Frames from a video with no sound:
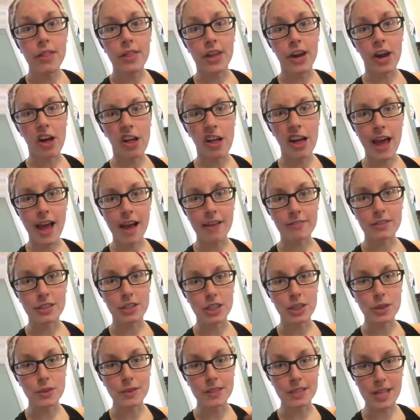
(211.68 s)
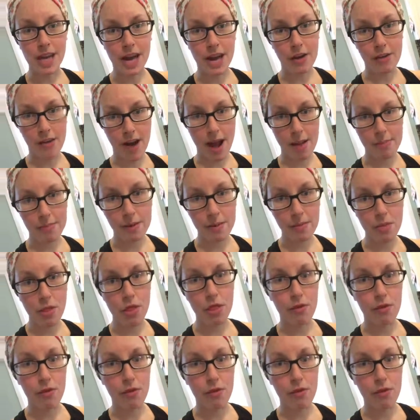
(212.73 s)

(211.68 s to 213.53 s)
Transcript: Then all I have to do is unwrap them,